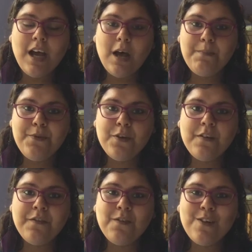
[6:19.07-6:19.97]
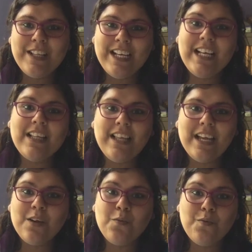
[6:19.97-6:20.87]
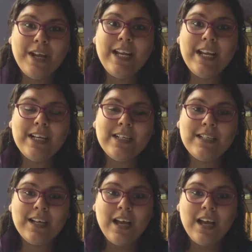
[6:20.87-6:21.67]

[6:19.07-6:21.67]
a beautiful, healing, radiant